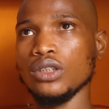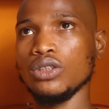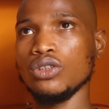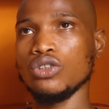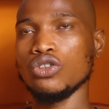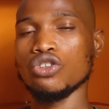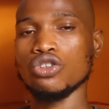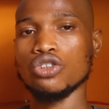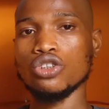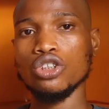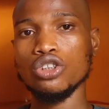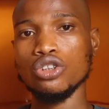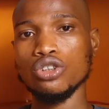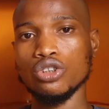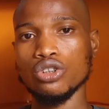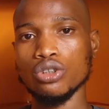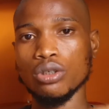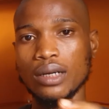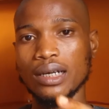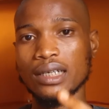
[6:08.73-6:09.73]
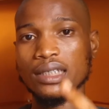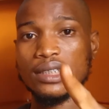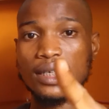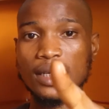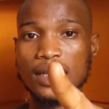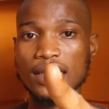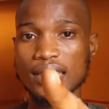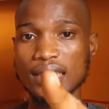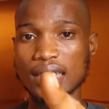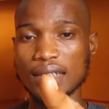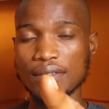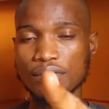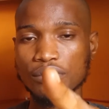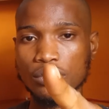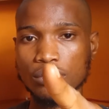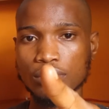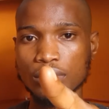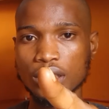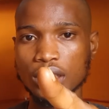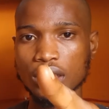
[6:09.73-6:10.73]
you just aside
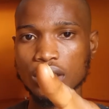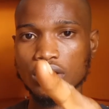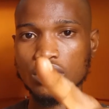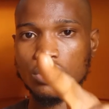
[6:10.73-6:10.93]
from the